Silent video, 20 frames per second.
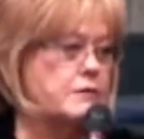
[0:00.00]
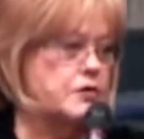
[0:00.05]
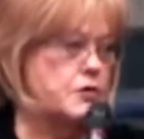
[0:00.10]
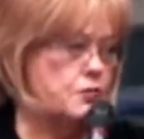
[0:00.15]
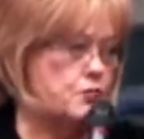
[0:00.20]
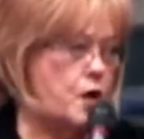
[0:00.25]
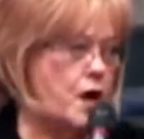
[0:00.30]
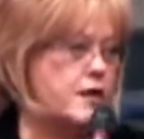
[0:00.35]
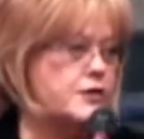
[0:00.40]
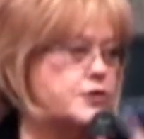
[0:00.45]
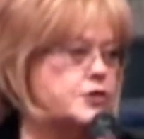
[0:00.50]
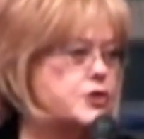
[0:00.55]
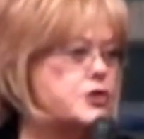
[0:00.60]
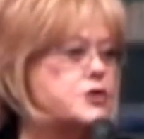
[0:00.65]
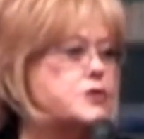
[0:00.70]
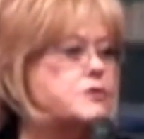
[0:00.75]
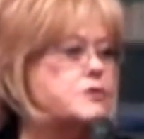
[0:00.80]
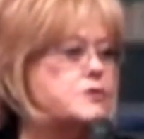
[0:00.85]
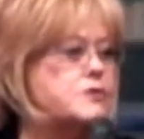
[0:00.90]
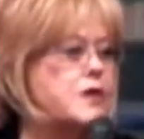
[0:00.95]
You watch and
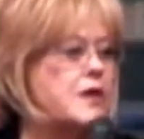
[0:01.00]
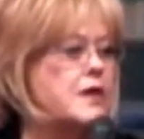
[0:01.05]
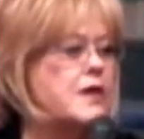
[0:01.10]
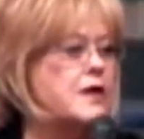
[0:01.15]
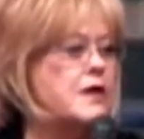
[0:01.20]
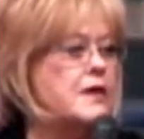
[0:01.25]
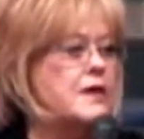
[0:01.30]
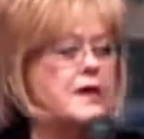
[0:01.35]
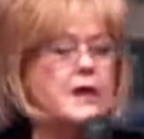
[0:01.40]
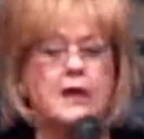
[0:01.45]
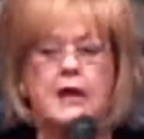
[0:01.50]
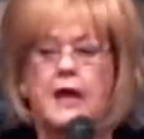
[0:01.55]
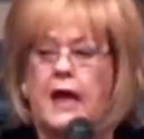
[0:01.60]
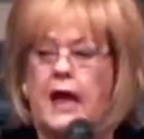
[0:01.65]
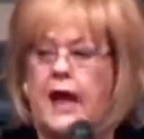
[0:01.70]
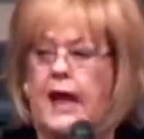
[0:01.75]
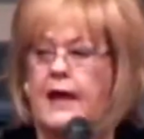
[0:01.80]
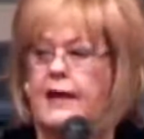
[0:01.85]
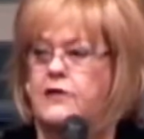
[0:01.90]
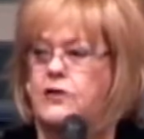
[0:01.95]
you see.
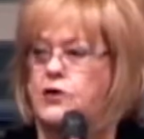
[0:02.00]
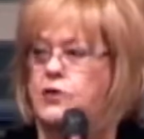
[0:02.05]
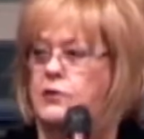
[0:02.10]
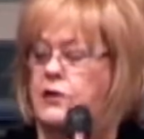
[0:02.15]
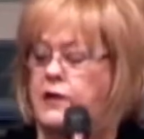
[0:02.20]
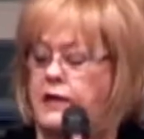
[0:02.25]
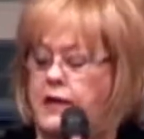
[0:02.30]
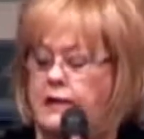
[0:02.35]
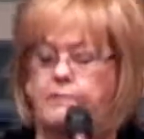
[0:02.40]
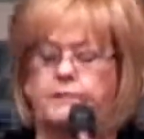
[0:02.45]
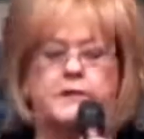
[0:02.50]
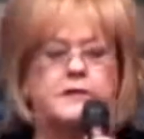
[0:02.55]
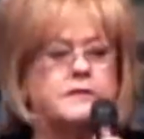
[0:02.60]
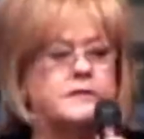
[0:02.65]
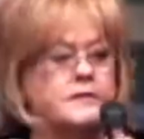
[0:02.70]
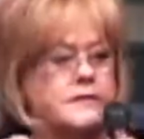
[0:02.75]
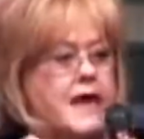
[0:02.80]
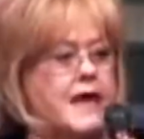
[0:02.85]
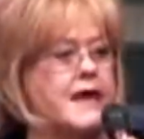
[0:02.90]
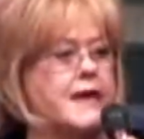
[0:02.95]
And you keep
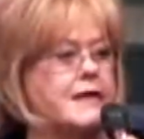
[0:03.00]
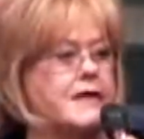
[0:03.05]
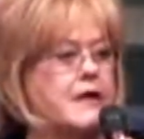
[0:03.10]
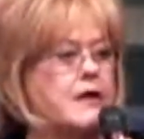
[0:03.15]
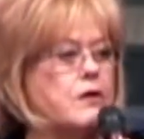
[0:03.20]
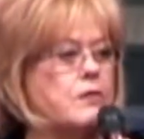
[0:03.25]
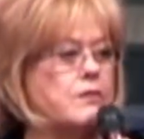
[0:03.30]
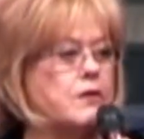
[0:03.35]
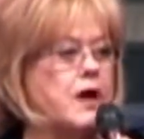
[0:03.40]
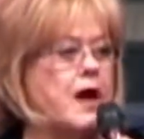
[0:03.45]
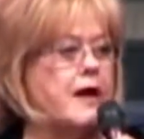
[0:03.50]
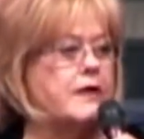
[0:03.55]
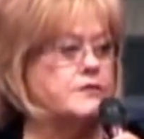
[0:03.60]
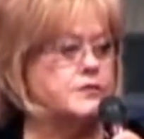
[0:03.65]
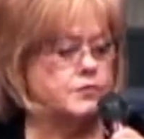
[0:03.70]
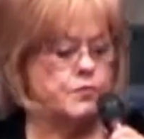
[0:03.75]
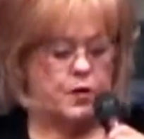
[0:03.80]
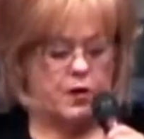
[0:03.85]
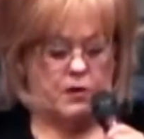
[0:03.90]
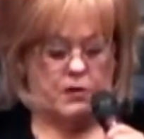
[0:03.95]
standing on God's
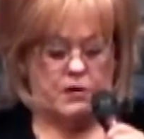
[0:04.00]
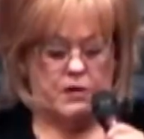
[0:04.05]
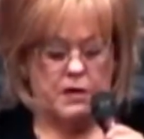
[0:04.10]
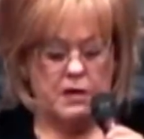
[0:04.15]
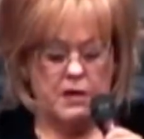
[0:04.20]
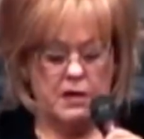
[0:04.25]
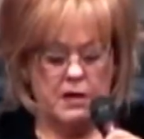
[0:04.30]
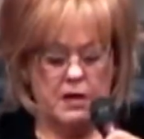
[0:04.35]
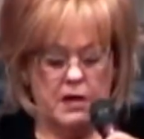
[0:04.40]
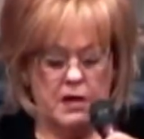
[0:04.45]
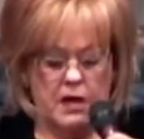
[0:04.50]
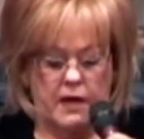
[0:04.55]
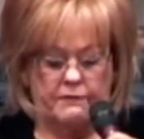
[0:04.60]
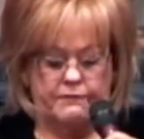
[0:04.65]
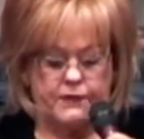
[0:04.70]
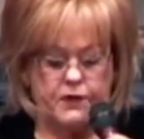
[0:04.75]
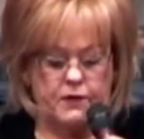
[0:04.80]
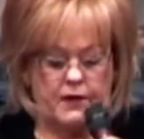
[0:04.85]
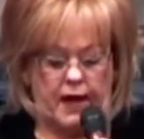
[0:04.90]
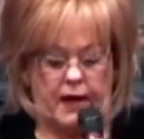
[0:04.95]
word. If
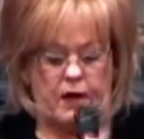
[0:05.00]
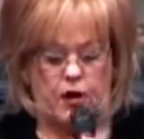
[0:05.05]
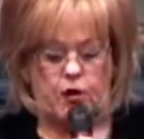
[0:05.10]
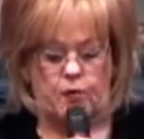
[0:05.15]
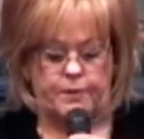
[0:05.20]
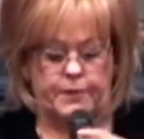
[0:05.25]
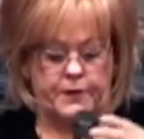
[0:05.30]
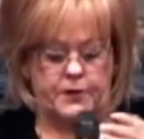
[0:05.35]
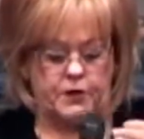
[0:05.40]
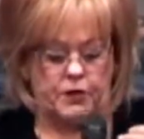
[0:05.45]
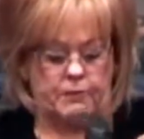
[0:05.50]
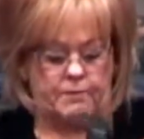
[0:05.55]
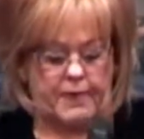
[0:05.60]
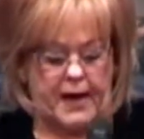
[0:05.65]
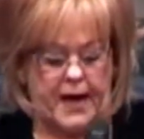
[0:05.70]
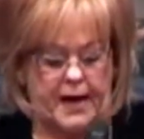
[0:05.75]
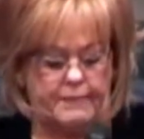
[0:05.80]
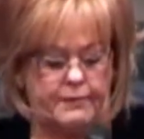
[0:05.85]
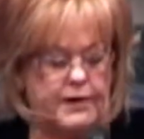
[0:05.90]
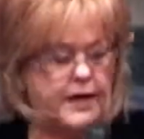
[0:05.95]
you got to open your
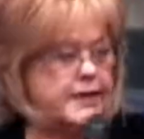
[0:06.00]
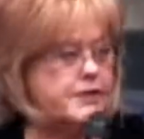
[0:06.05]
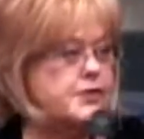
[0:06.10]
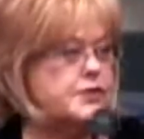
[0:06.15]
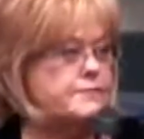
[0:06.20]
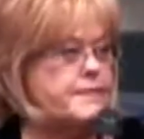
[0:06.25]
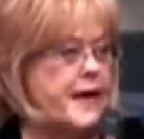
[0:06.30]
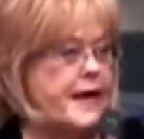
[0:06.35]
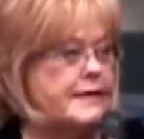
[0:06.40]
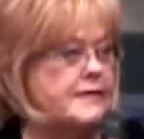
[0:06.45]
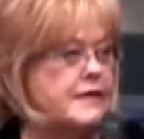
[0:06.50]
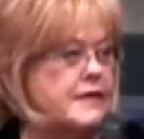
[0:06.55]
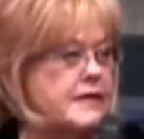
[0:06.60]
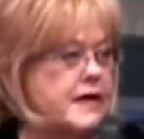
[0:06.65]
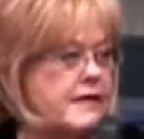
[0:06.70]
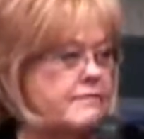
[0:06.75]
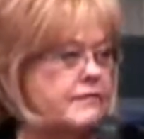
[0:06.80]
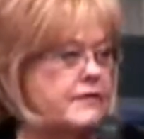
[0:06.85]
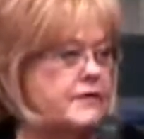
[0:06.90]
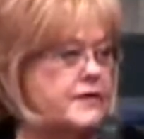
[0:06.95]
Bible and smack the
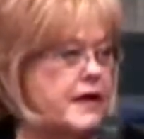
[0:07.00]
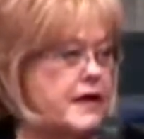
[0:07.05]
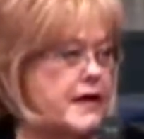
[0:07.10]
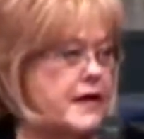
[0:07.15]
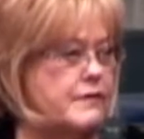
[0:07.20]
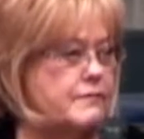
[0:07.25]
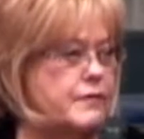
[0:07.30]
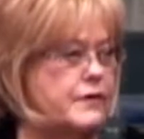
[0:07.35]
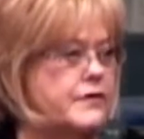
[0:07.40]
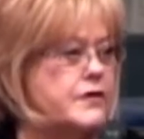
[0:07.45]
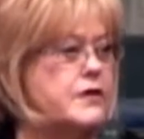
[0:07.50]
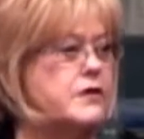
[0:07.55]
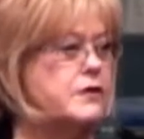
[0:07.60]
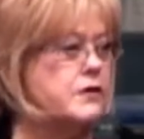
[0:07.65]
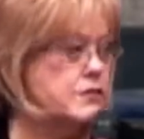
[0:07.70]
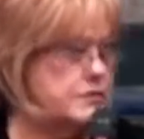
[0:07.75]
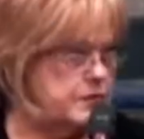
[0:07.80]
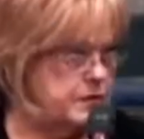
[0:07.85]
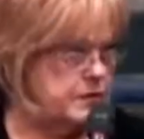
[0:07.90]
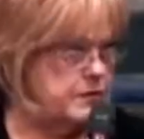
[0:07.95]
devil in the head with it,
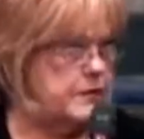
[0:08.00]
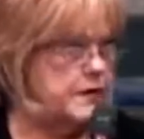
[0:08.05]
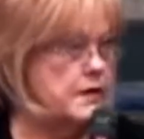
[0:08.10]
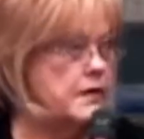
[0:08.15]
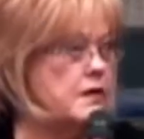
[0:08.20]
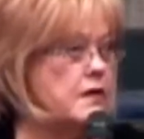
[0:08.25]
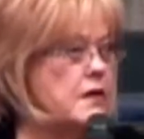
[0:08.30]
you do it.